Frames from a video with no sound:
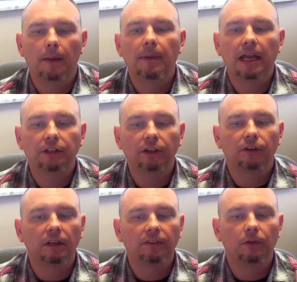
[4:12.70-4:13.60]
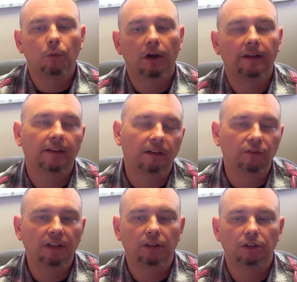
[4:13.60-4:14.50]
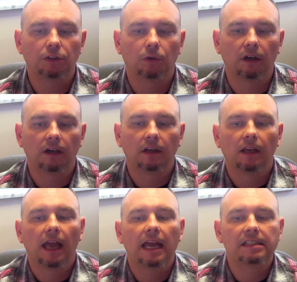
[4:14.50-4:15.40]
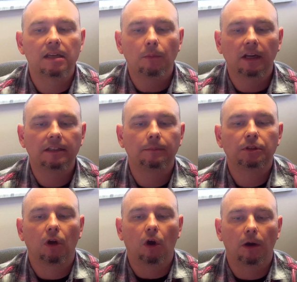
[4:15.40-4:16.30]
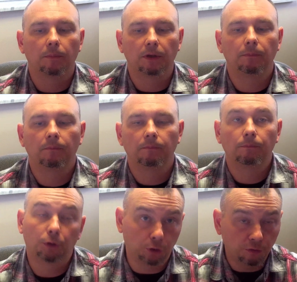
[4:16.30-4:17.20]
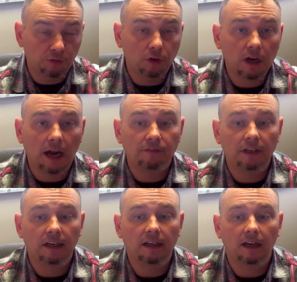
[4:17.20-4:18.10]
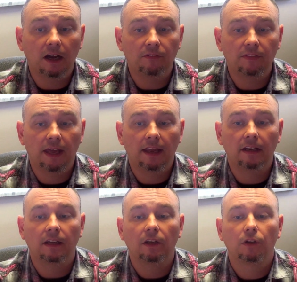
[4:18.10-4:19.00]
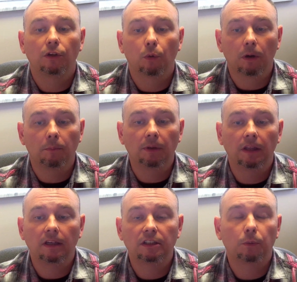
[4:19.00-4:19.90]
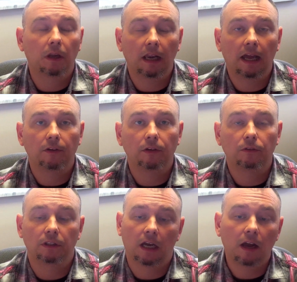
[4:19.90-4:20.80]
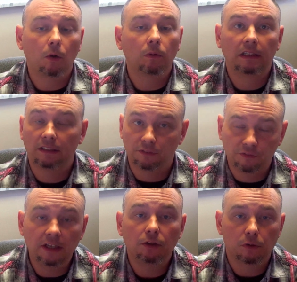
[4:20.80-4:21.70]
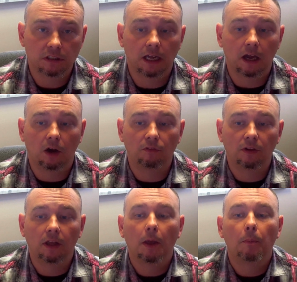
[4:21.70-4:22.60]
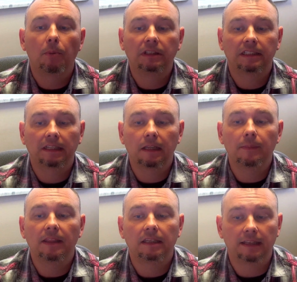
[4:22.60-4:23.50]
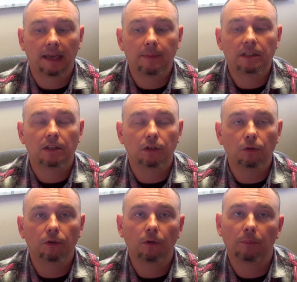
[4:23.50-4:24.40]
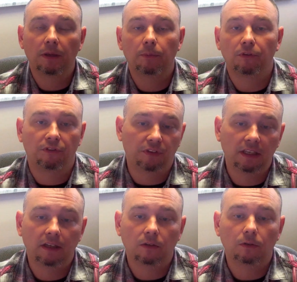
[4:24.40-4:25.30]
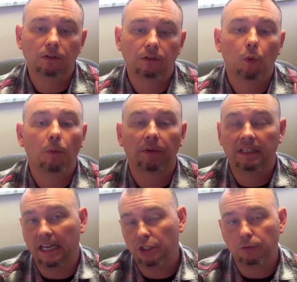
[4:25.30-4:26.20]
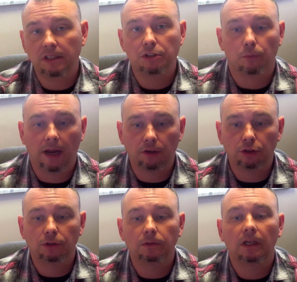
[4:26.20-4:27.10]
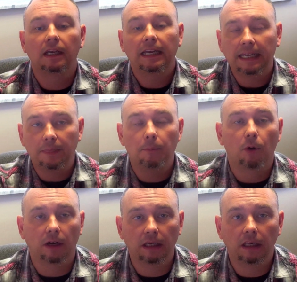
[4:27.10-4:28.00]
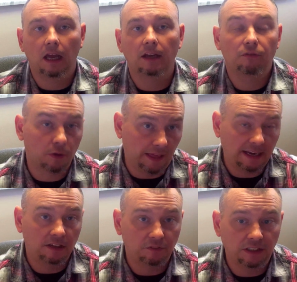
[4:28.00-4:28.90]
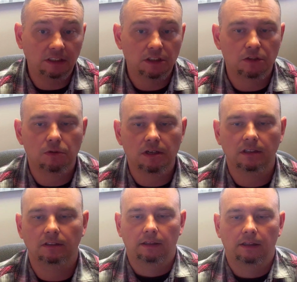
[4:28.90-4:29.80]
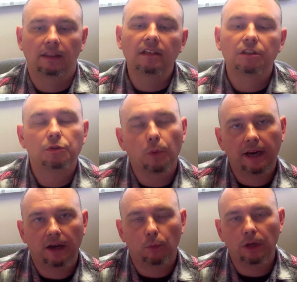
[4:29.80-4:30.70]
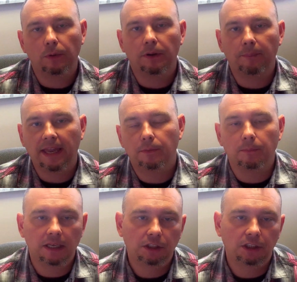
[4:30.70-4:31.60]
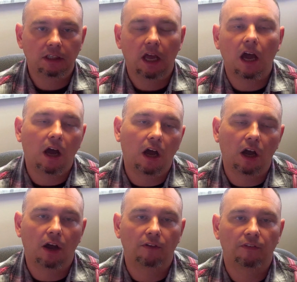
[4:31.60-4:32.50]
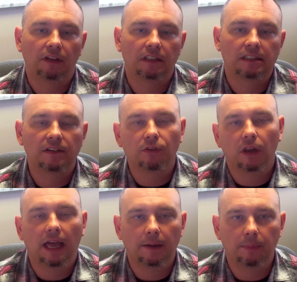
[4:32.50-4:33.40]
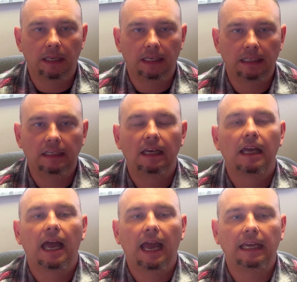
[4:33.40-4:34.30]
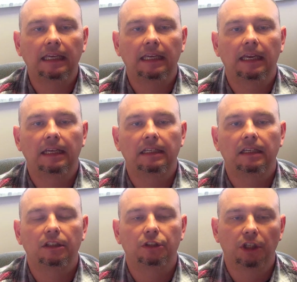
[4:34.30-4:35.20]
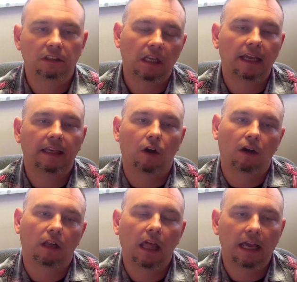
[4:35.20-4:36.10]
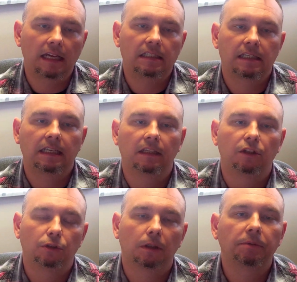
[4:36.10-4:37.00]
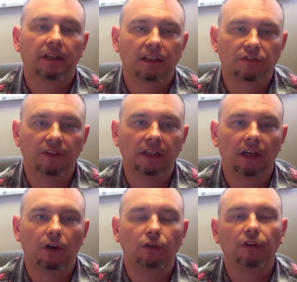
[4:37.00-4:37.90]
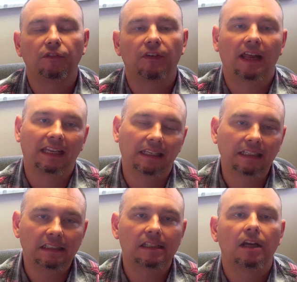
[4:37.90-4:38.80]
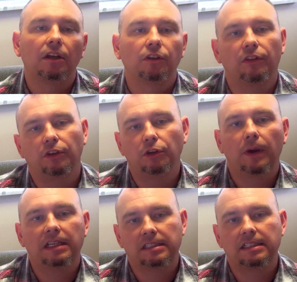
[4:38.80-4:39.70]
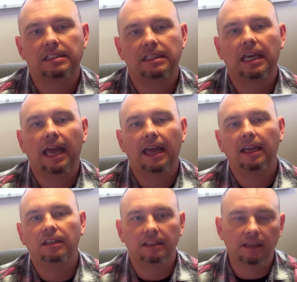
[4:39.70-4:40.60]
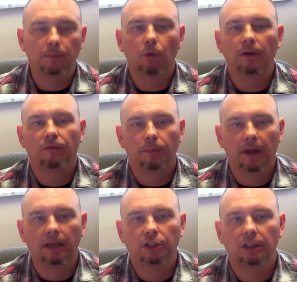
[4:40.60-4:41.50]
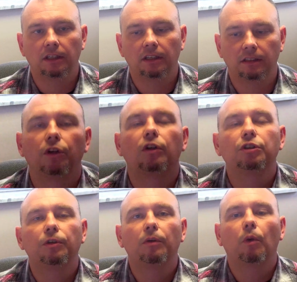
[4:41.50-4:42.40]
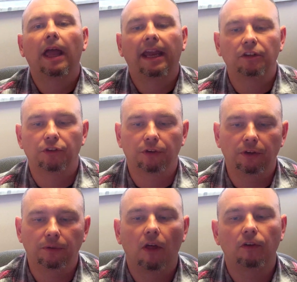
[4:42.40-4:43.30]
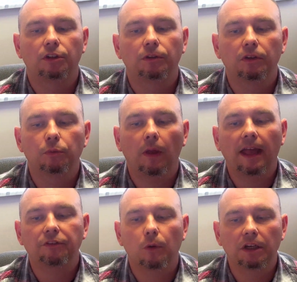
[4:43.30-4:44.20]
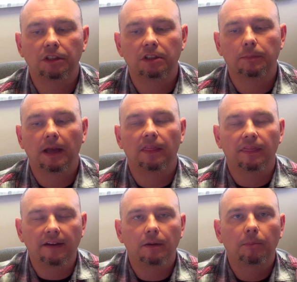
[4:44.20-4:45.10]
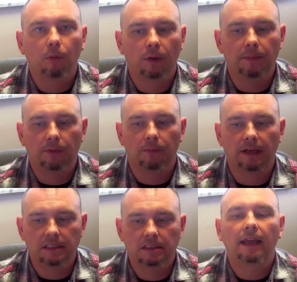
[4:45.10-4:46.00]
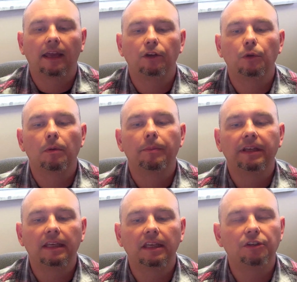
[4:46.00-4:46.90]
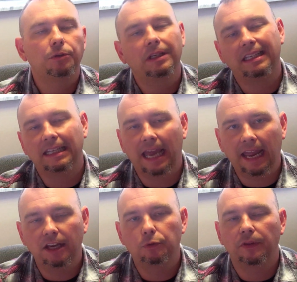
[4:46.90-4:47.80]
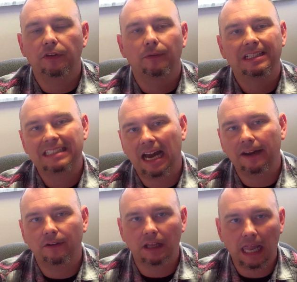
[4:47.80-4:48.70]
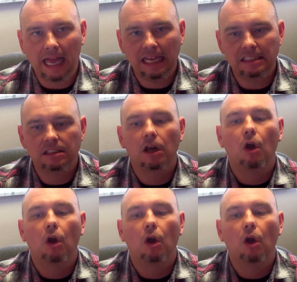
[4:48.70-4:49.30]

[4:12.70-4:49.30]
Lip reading: imagine that you're leaving work at the convenience store and someone attempts to harm you. Do you feel confident enough that your abilities will allow you to not only defend yourself, but to limit the damage that you do to people's vehicles or pedestrians around you in the parking lot for that convenience store? This is where we would make mention of civil liability. And just like in our class, in the description of this video, you can find links to the USCCA to get more information. Your student will answer you. Other students will ask questions about their employment risk. And you will begin to engage with your entire class